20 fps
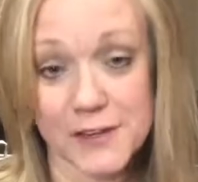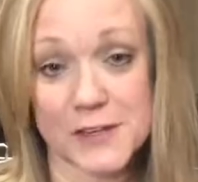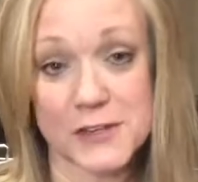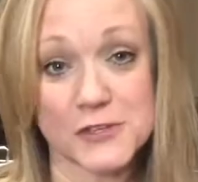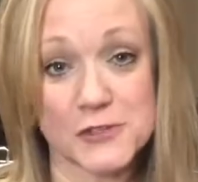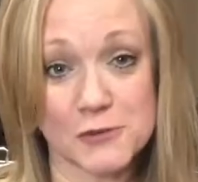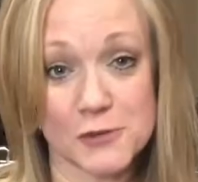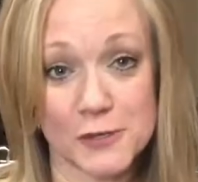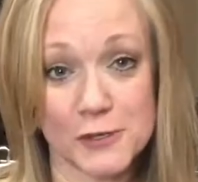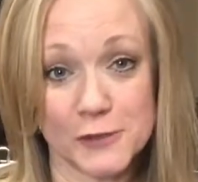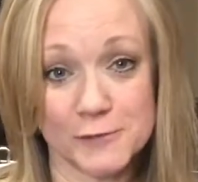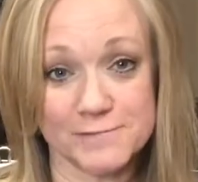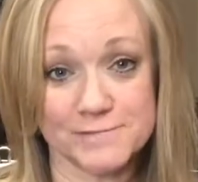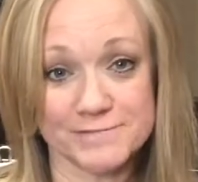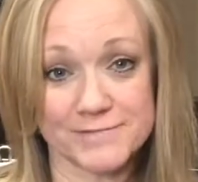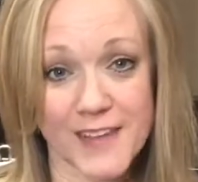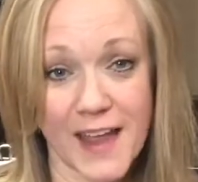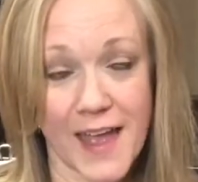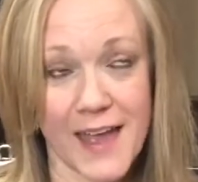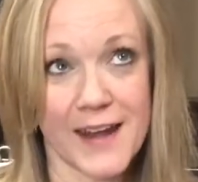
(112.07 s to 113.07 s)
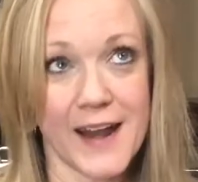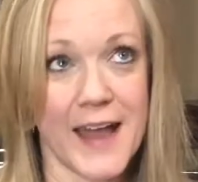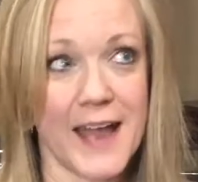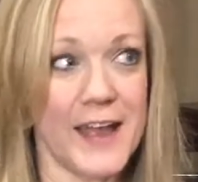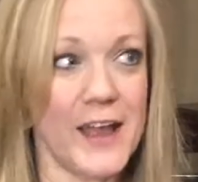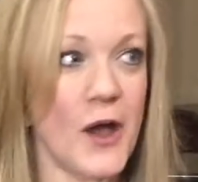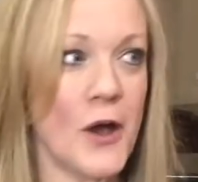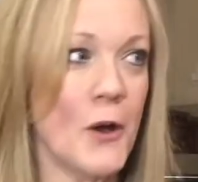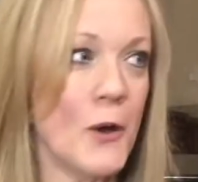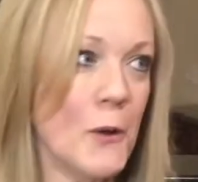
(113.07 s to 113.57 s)
Israel. And I
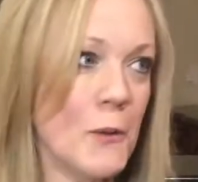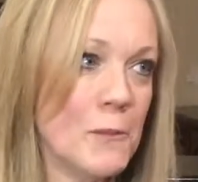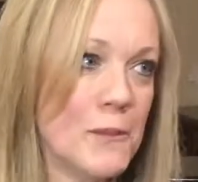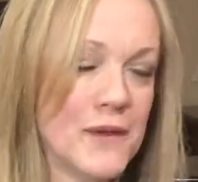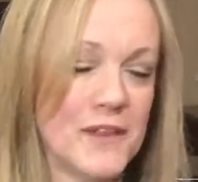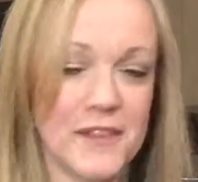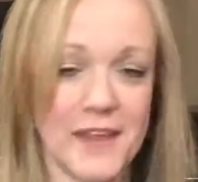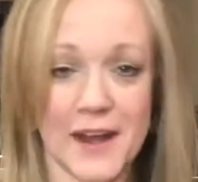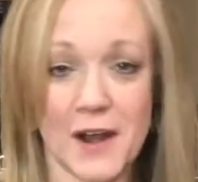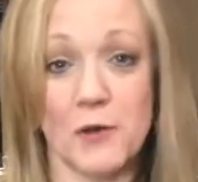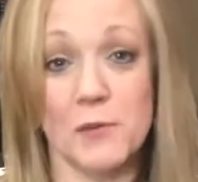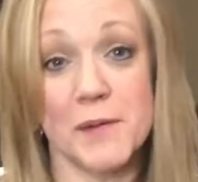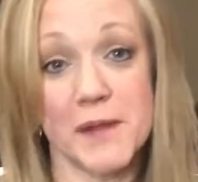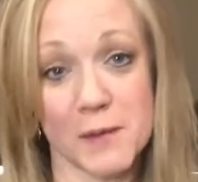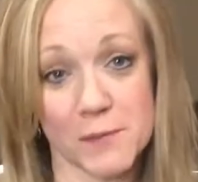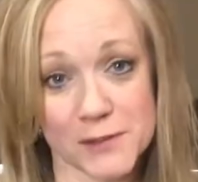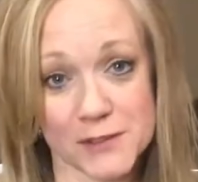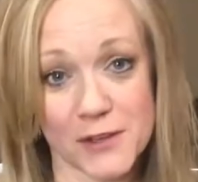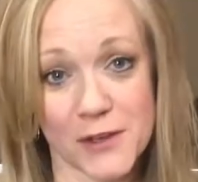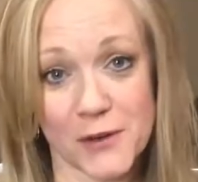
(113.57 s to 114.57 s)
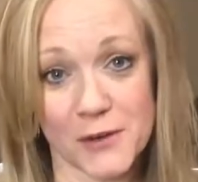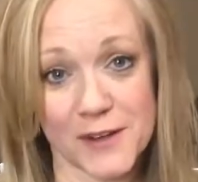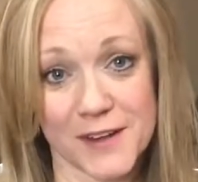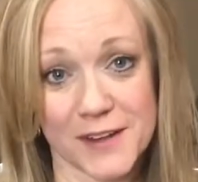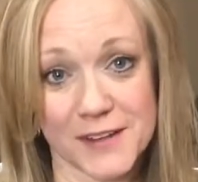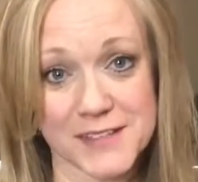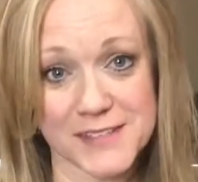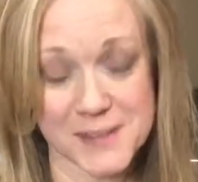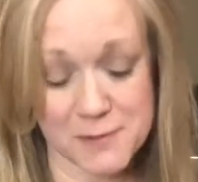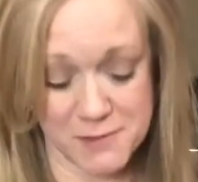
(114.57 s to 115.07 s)
hope that I'll be able to go
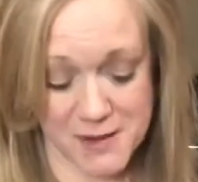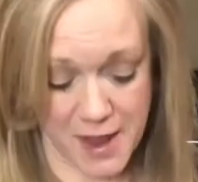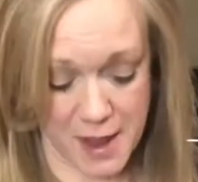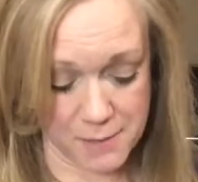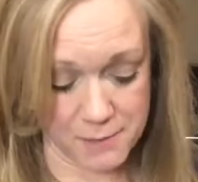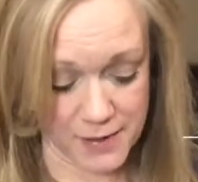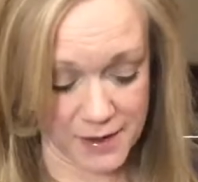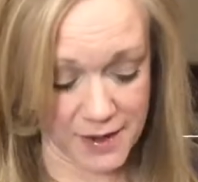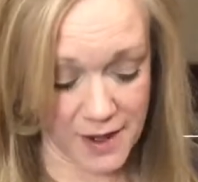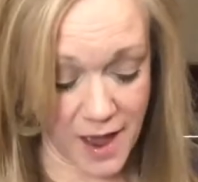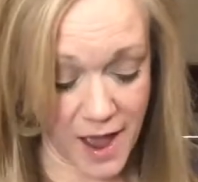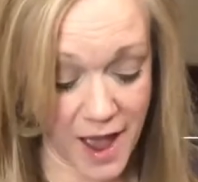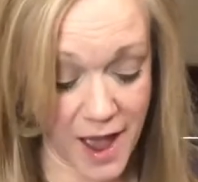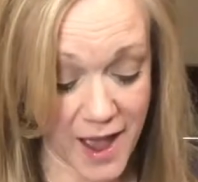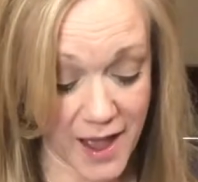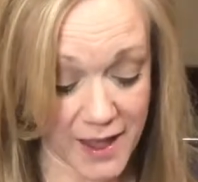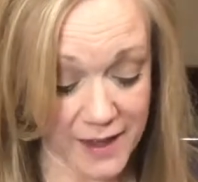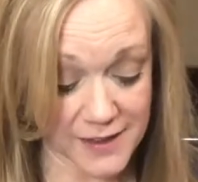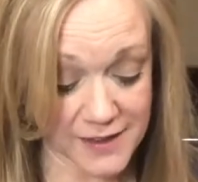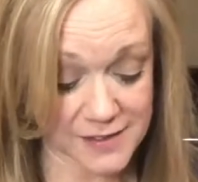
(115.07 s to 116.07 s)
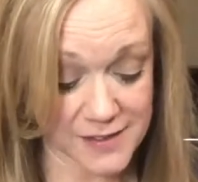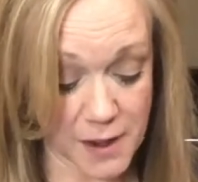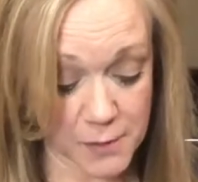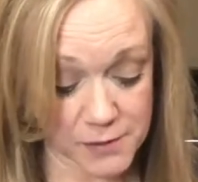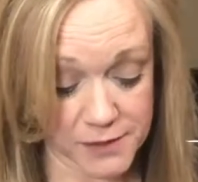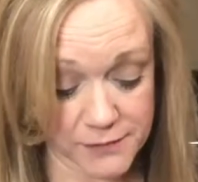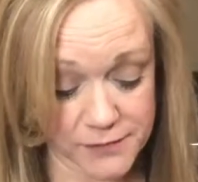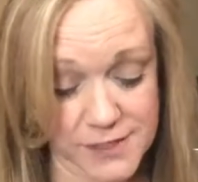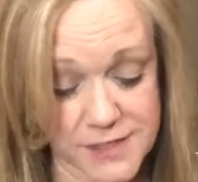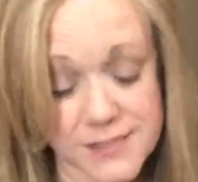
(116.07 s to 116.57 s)
again someday. But I could not
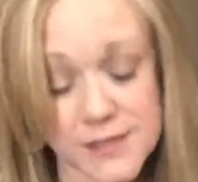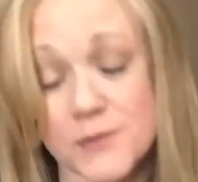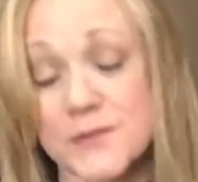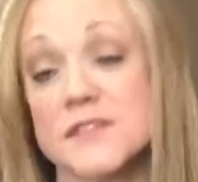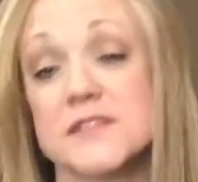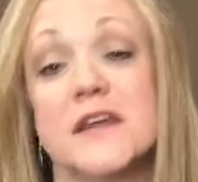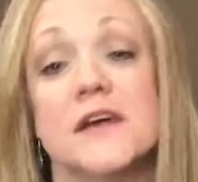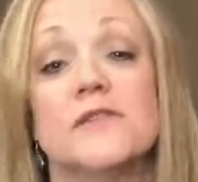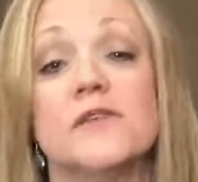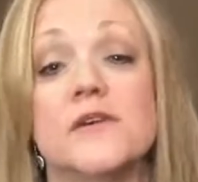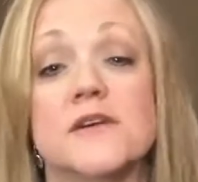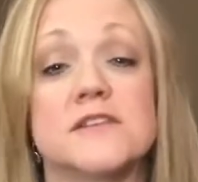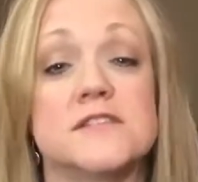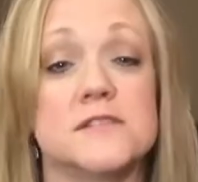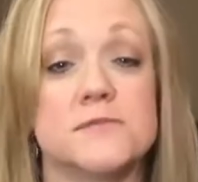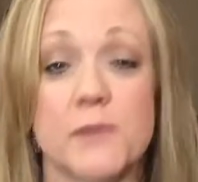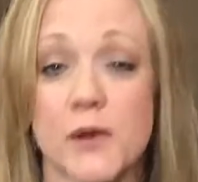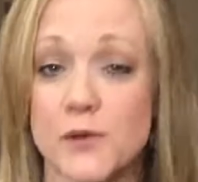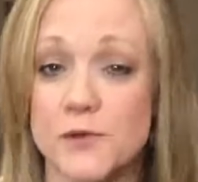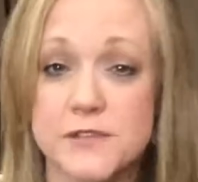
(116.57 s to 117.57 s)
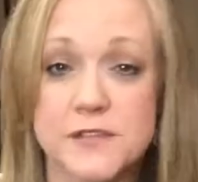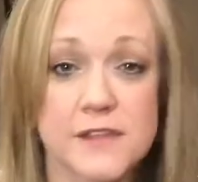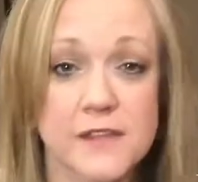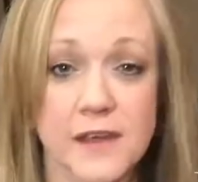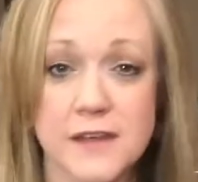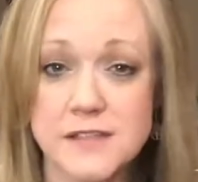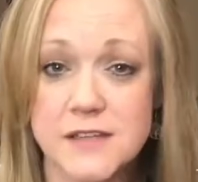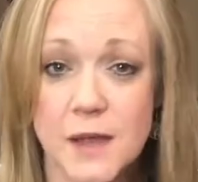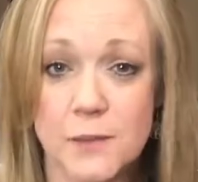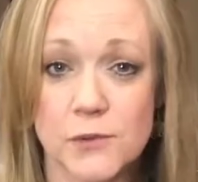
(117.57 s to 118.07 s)
believe it because I was never exposed to
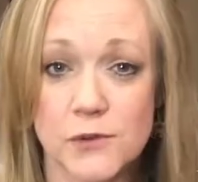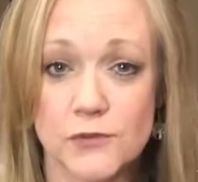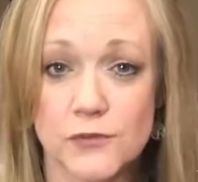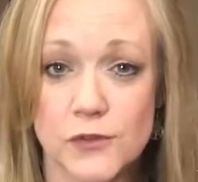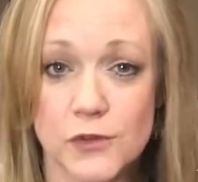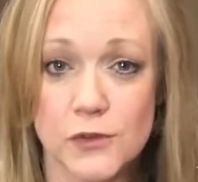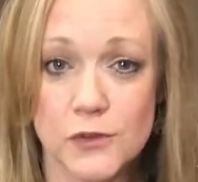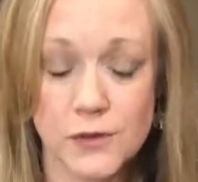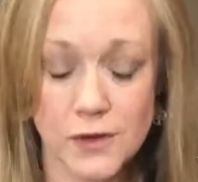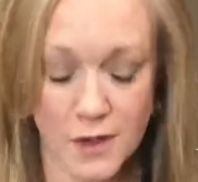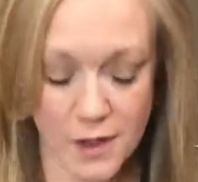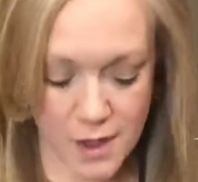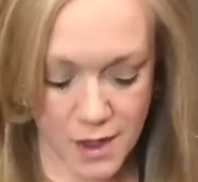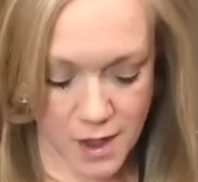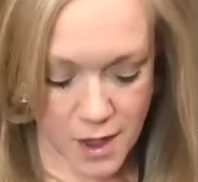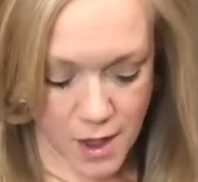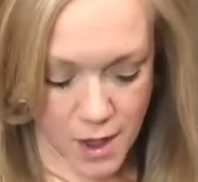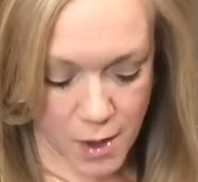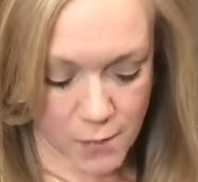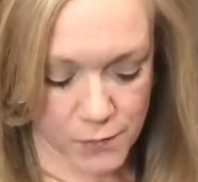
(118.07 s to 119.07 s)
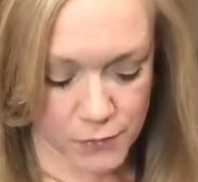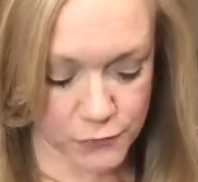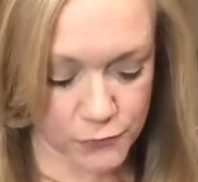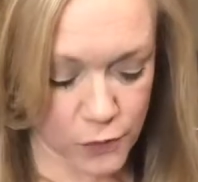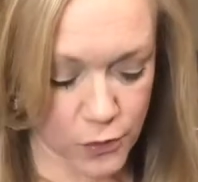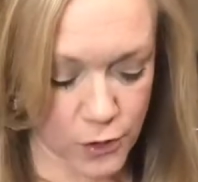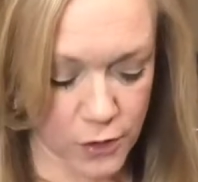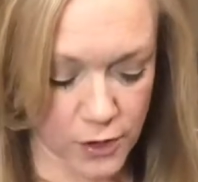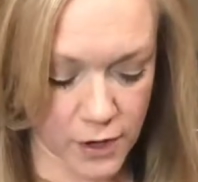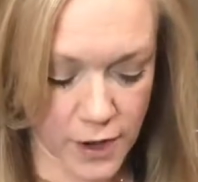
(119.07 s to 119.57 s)
that type of food
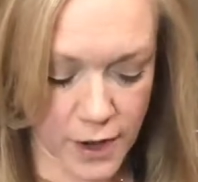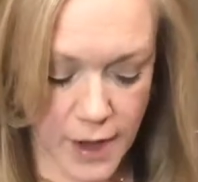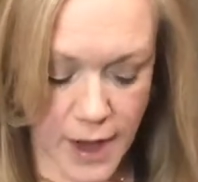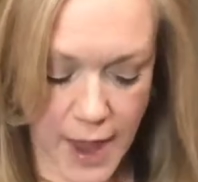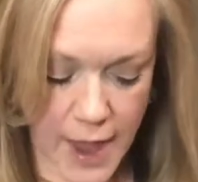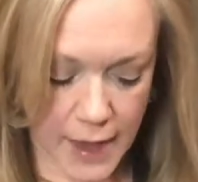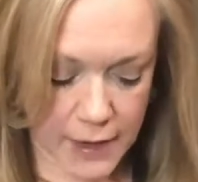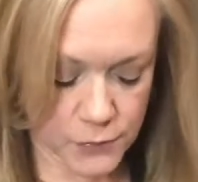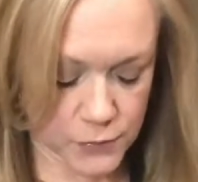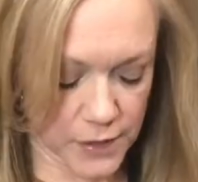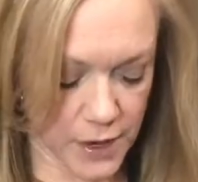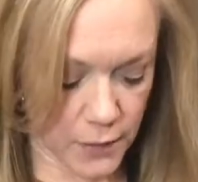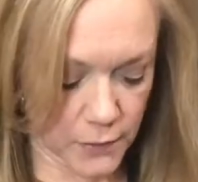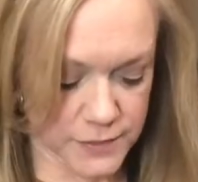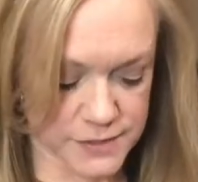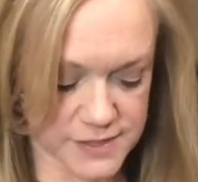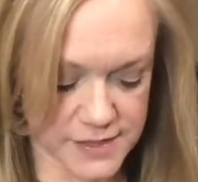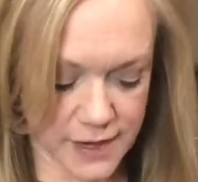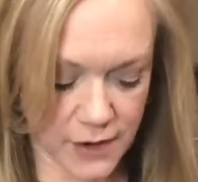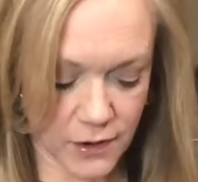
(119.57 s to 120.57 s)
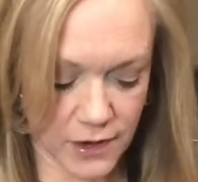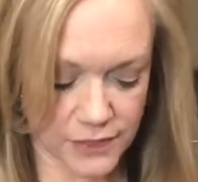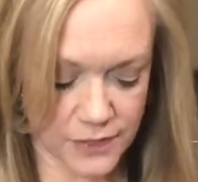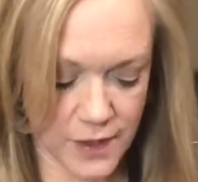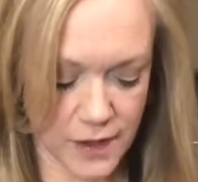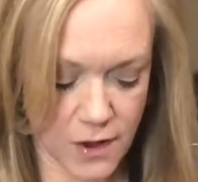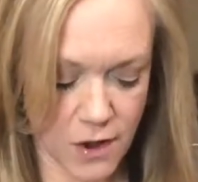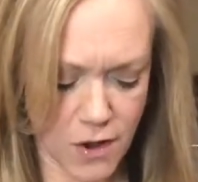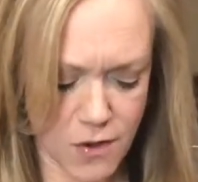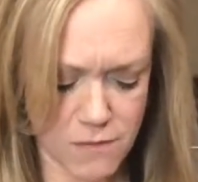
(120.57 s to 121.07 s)
before. And when I was there, I
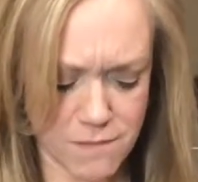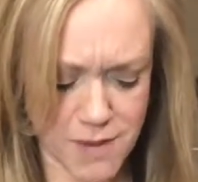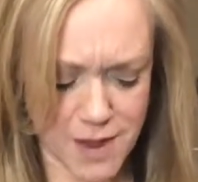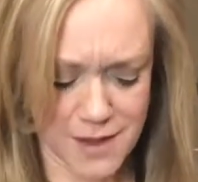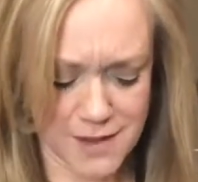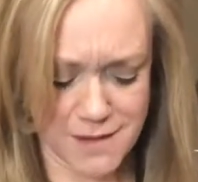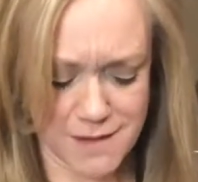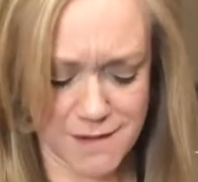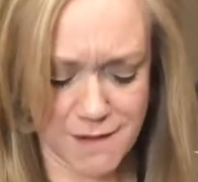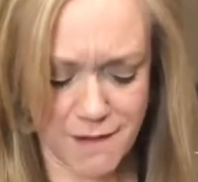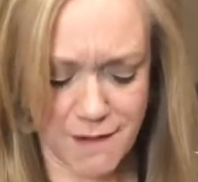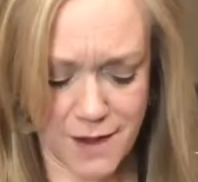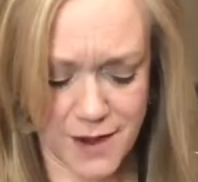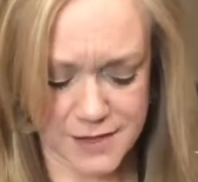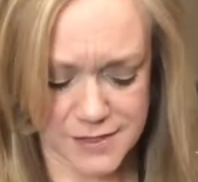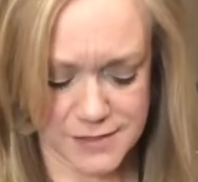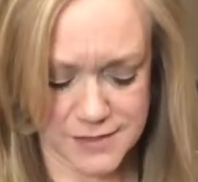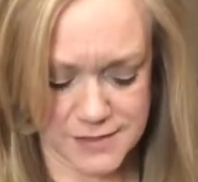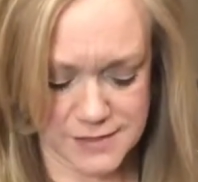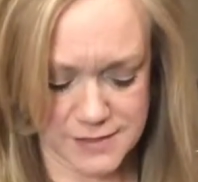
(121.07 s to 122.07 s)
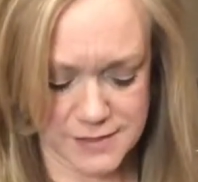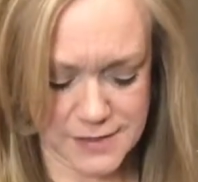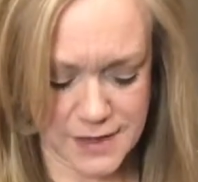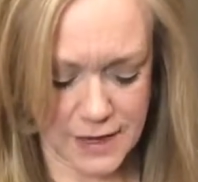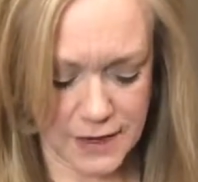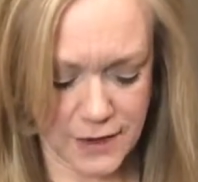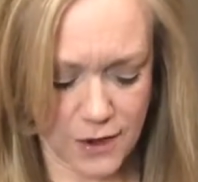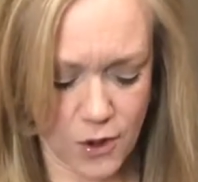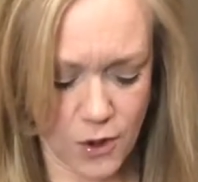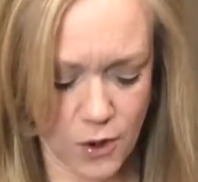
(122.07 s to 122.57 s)
thought, oh my gosh, this is like a